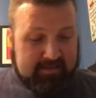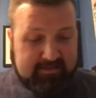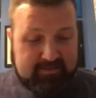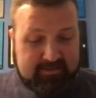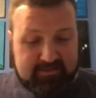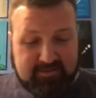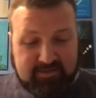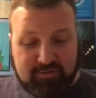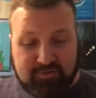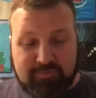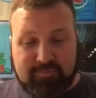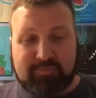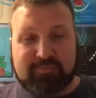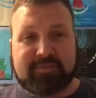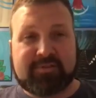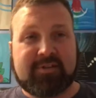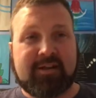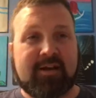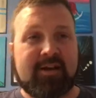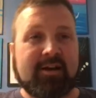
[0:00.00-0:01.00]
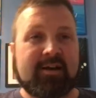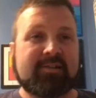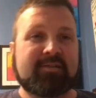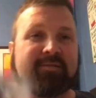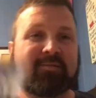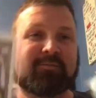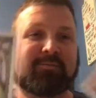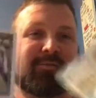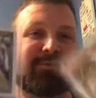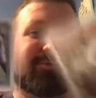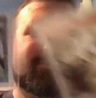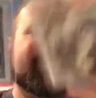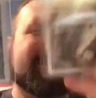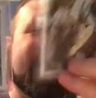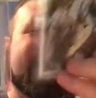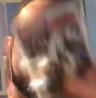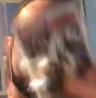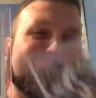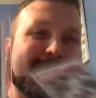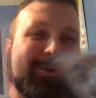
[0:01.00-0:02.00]
two studs from
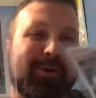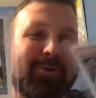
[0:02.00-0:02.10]
Tecmo